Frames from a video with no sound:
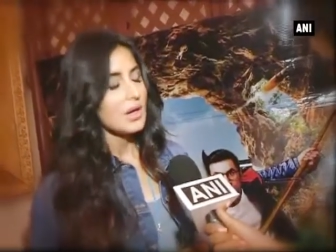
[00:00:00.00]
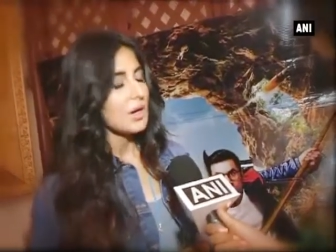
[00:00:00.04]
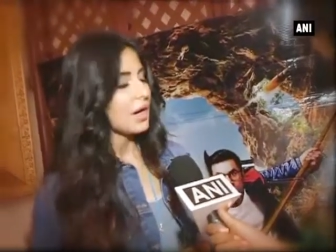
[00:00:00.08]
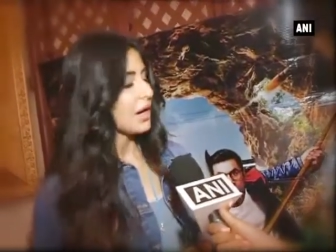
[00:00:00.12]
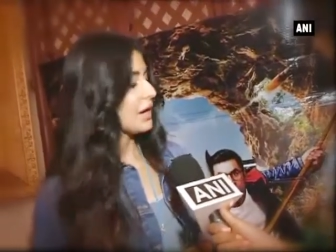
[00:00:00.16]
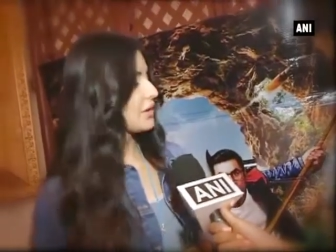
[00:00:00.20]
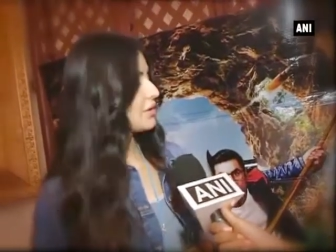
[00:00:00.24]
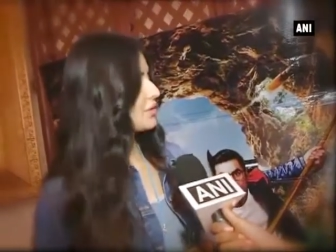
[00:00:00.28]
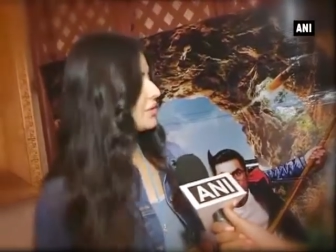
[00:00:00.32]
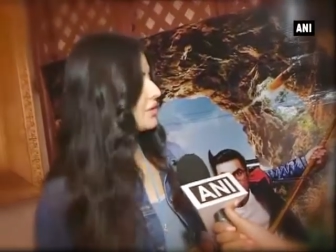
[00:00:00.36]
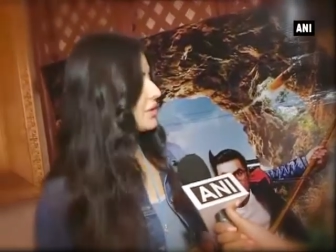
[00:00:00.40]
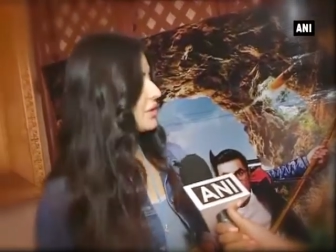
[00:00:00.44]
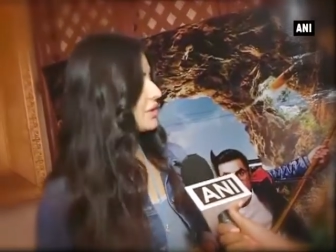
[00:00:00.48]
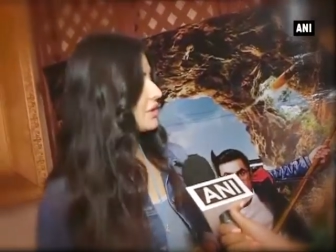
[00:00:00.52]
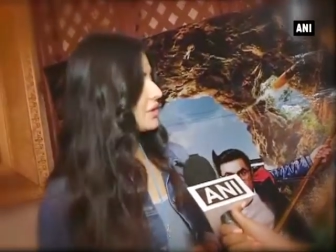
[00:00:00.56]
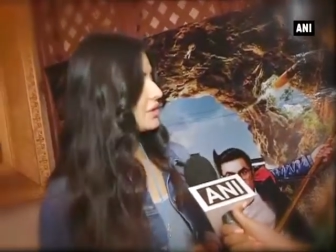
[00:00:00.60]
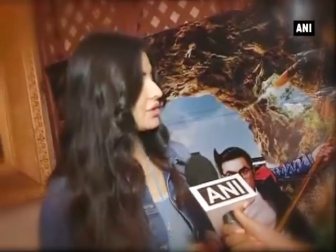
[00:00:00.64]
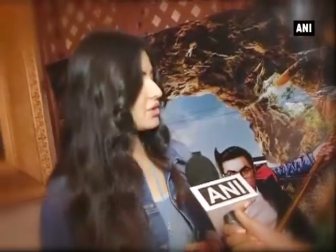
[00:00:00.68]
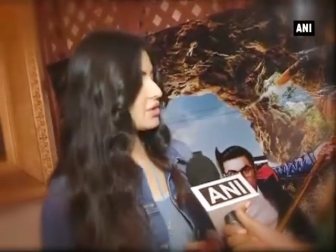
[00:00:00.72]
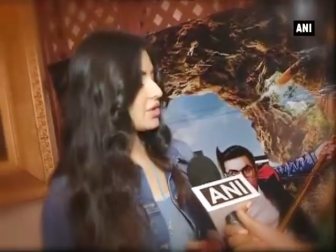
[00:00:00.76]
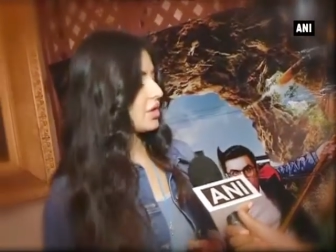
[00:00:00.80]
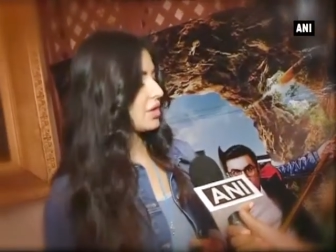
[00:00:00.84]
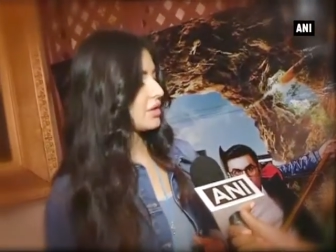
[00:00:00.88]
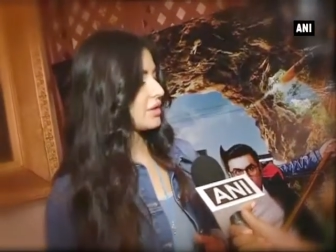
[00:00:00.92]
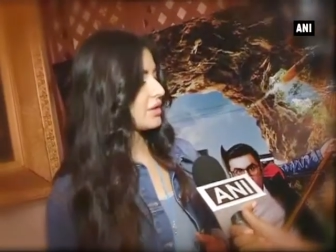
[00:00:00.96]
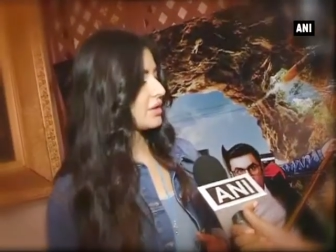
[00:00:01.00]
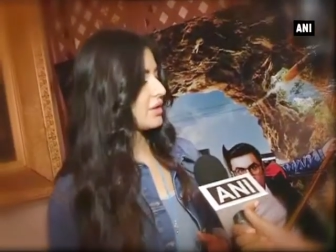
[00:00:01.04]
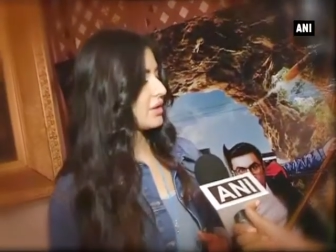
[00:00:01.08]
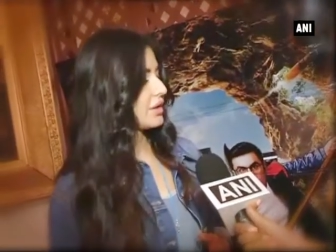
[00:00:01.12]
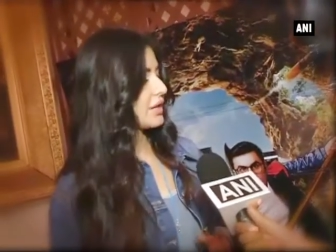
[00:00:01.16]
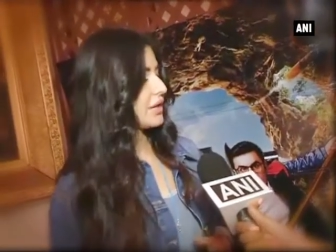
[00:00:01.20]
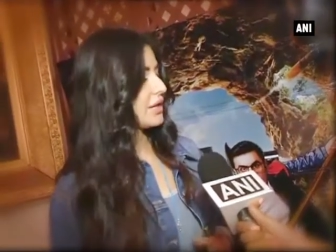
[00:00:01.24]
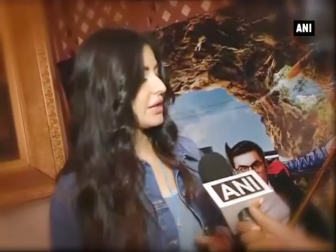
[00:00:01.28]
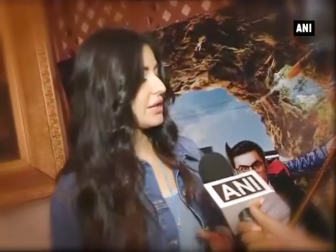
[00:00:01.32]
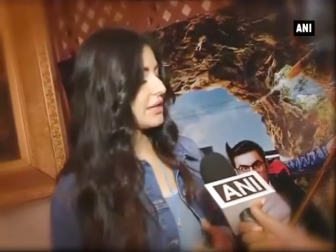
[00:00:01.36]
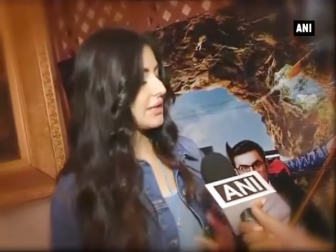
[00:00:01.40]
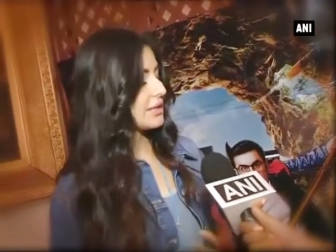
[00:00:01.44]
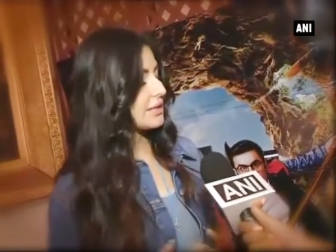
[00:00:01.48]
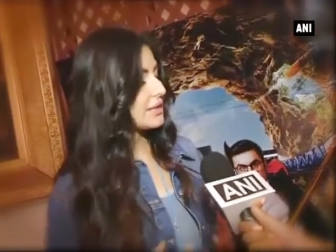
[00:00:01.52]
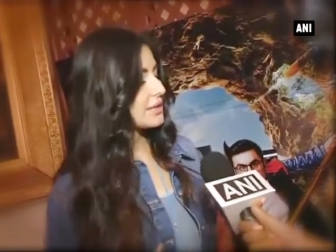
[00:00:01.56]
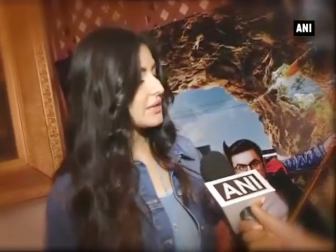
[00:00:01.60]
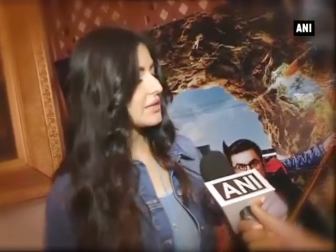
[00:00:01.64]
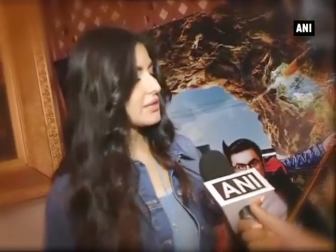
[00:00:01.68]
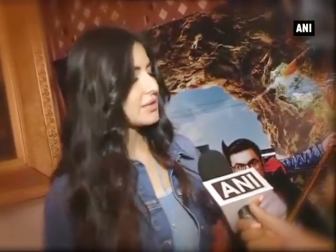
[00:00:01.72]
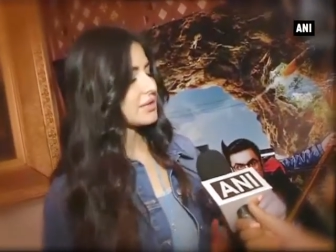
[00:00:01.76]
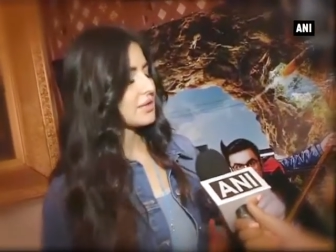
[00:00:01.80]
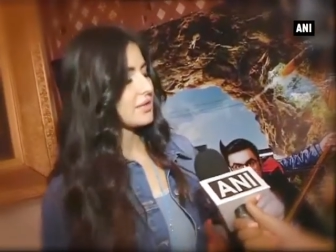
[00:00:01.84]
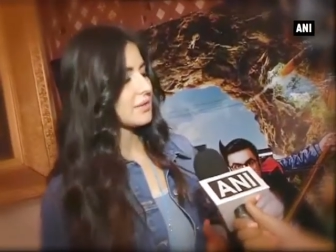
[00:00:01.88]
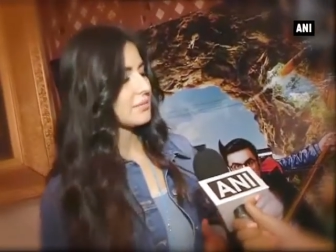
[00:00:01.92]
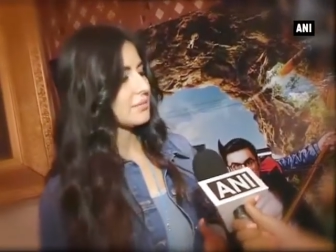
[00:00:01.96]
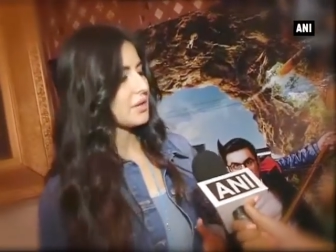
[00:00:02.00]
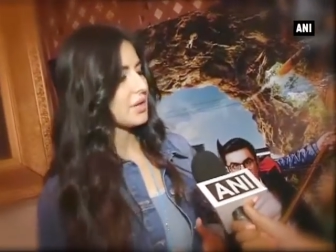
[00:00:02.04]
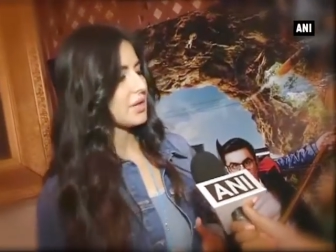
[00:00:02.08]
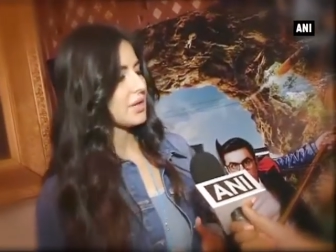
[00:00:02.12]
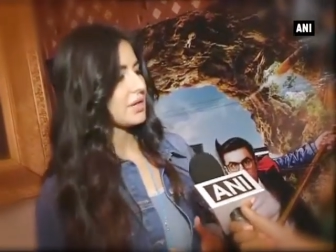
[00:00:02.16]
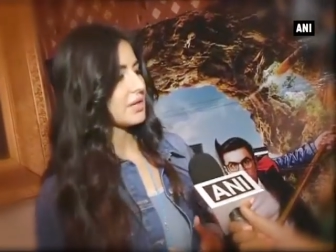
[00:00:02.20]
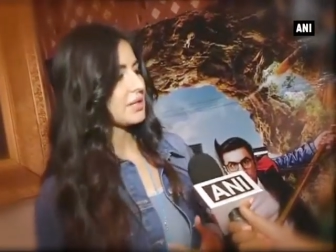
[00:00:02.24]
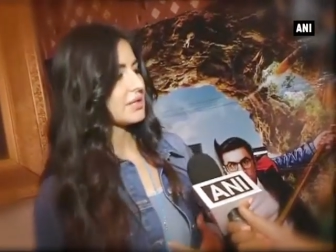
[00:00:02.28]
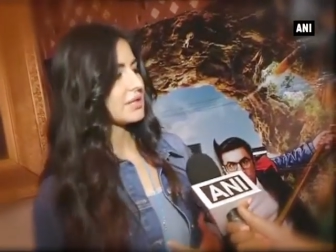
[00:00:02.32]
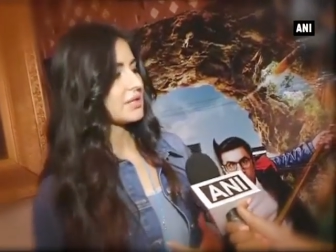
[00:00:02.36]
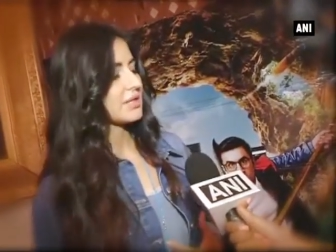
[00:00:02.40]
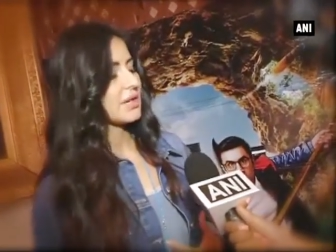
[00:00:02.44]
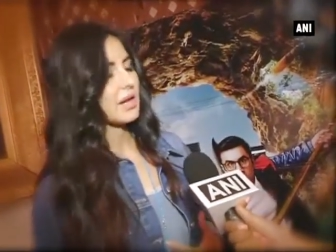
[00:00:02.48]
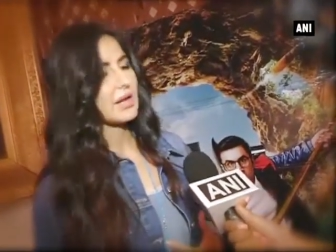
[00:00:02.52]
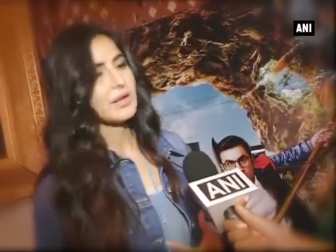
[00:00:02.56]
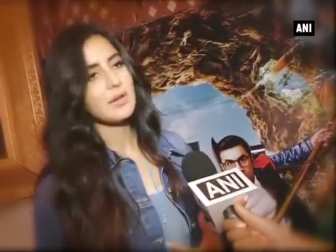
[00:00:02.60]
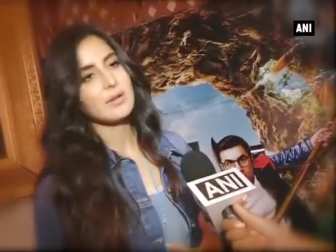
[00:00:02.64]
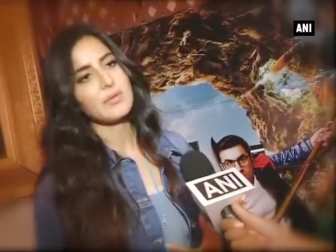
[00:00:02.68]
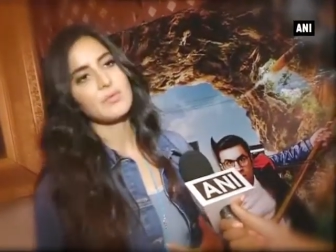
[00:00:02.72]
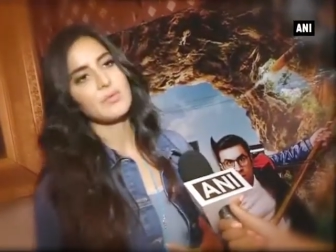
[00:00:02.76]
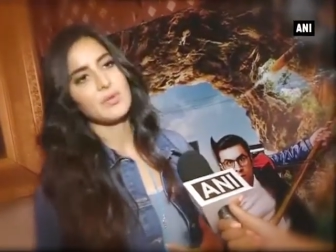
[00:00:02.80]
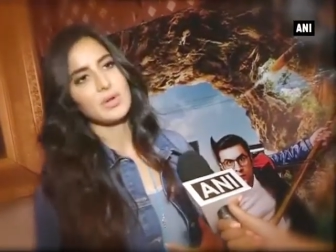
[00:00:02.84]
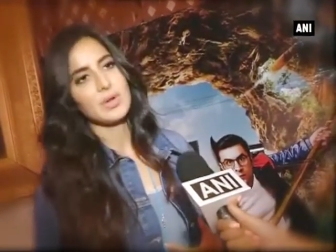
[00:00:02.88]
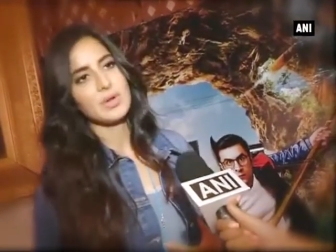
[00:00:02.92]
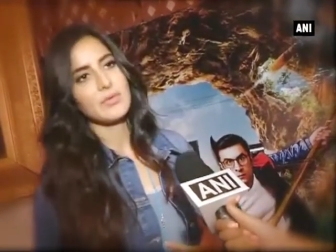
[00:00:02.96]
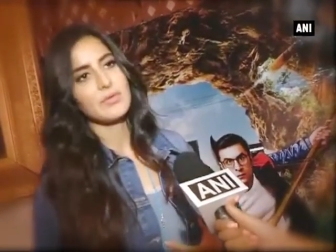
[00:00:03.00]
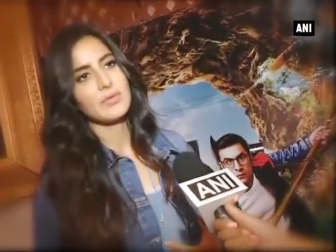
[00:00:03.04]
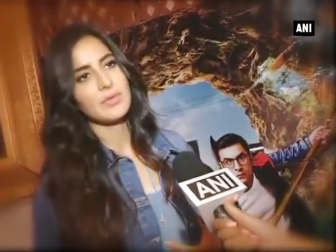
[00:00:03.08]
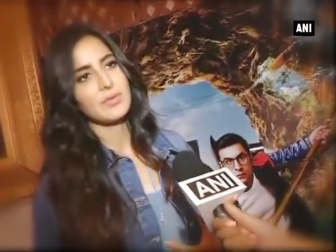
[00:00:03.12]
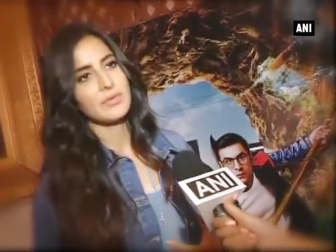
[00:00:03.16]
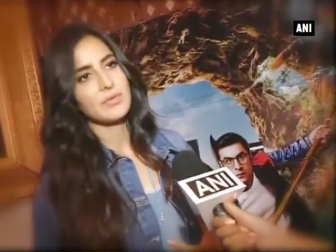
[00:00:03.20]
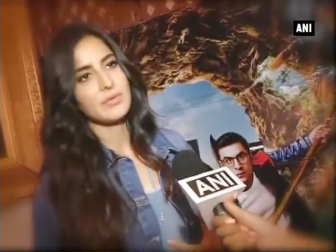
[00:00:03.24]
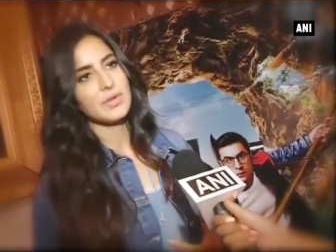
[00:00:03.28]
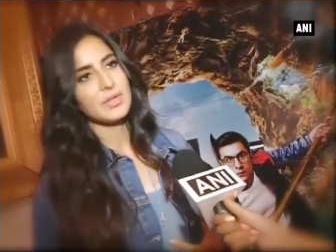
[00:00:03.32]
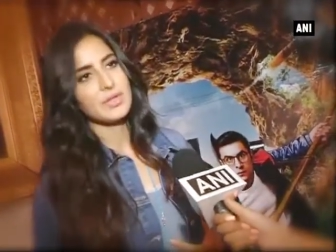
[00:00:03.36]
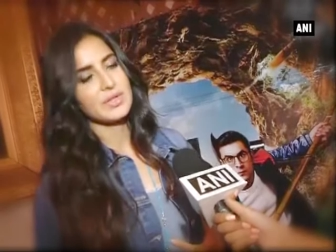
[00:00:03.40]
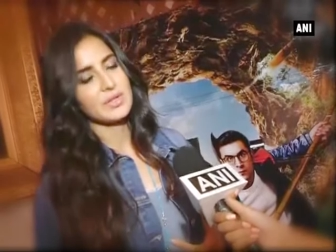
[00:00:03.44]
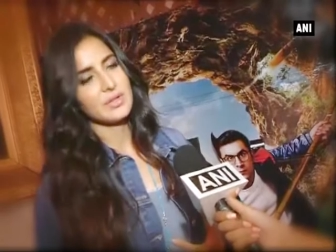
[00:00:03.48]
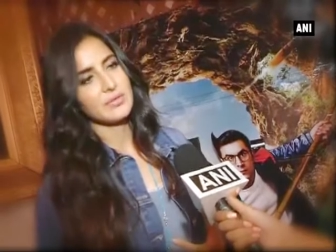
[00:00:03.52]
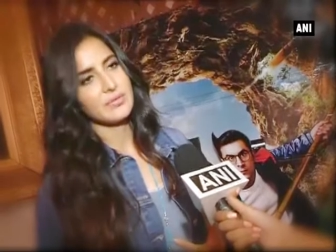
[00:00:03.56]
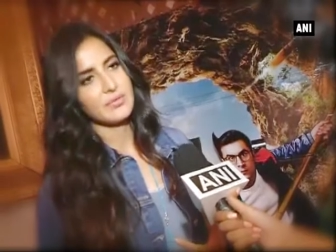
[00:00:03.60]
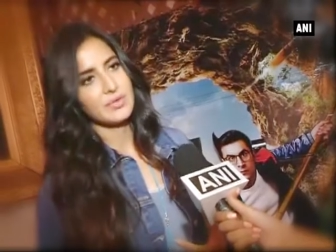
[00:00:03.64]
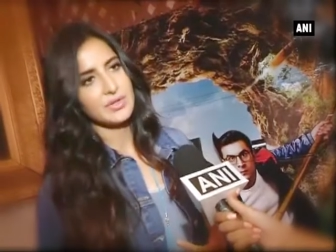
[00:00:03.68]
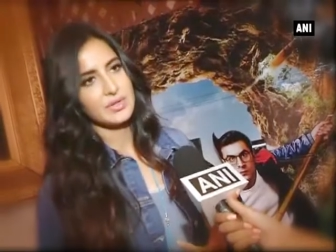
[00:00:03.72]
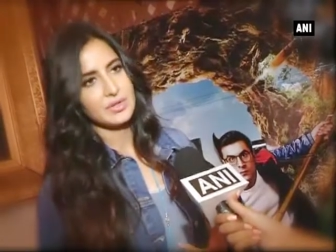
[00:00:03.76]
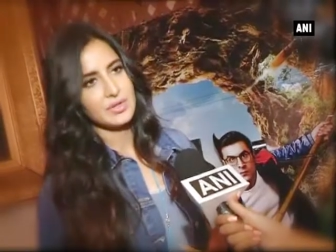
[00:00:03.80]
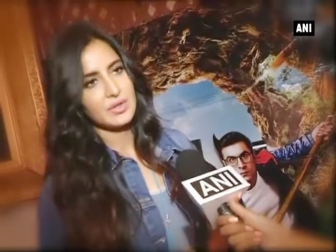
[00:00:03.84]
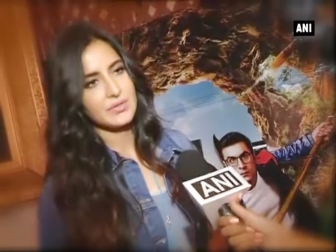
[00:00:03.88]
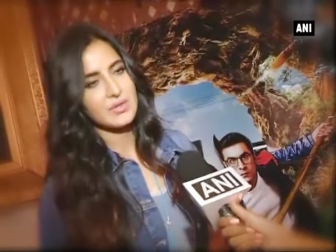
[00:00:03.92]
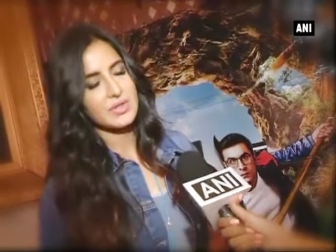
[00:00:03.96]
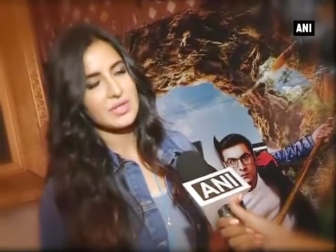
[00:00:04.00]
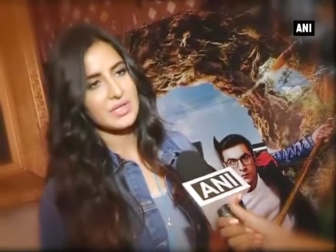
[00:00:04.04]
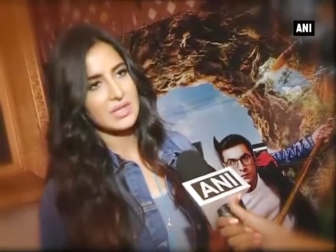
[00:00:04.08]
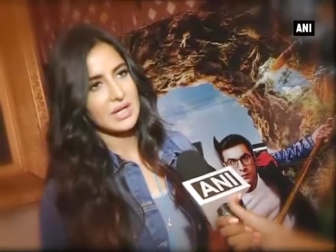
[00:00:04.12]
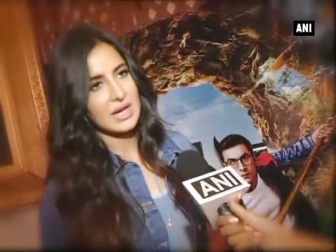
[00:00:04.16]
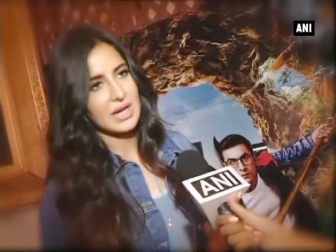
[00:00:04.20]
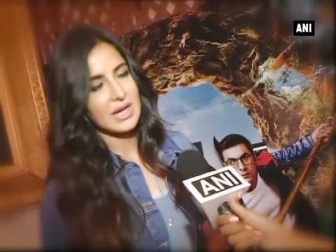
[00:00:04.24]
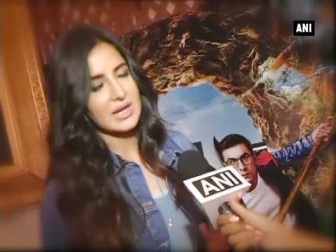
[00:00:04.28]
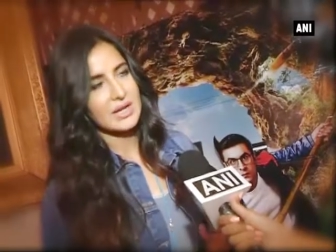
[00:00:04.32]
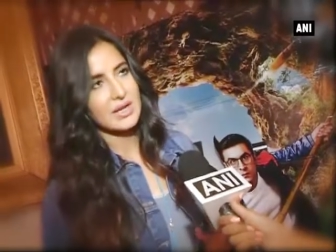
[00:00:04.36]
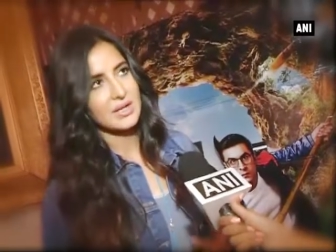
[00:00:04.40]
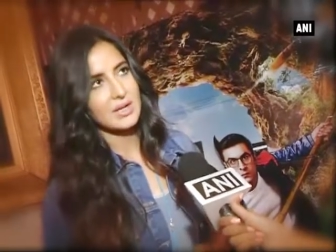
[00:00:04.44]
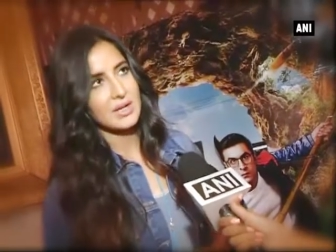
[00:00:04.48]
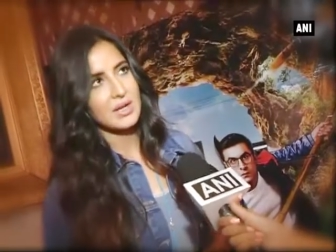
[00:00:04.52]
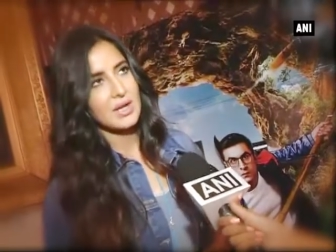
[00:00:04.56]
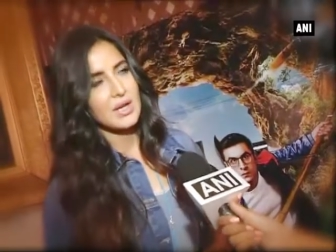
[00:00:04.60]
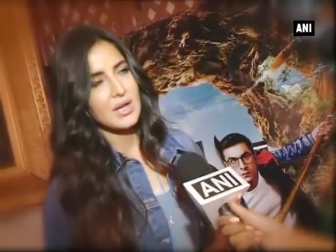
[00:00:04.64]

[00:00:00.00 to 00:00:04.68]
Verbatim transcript: I do think the genre in Hindi cinema is kind of it's the first of its kind.